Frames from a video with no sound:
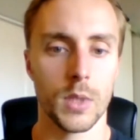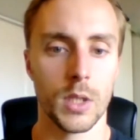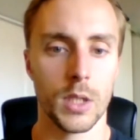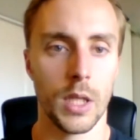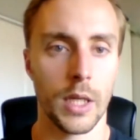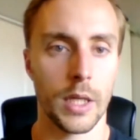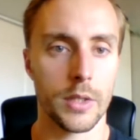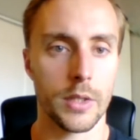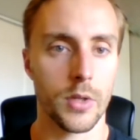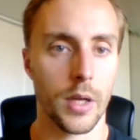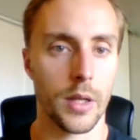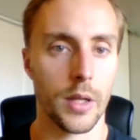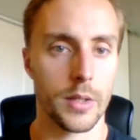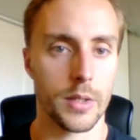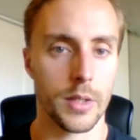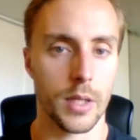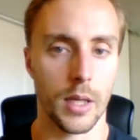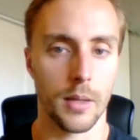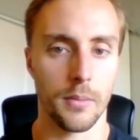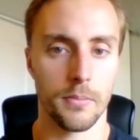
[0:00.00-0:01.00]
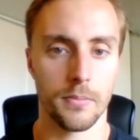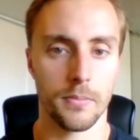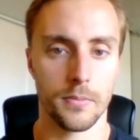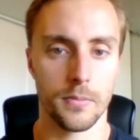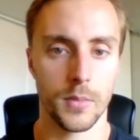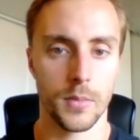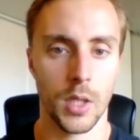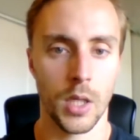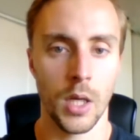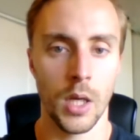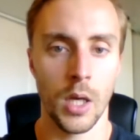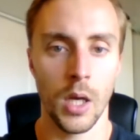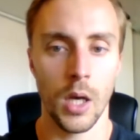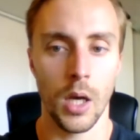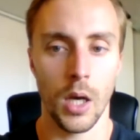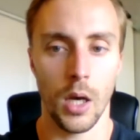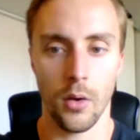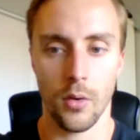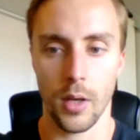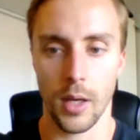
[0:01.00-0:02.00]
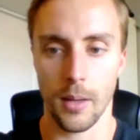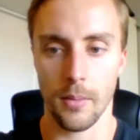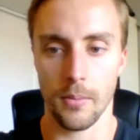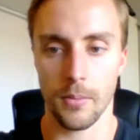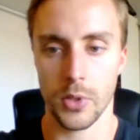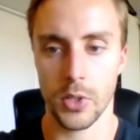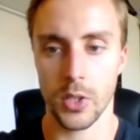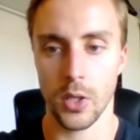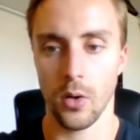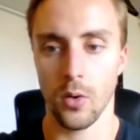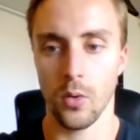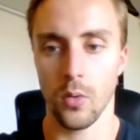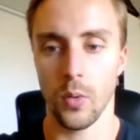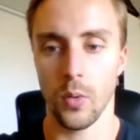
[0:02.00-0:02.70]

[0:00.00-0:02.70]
Let's try this again. Okay, so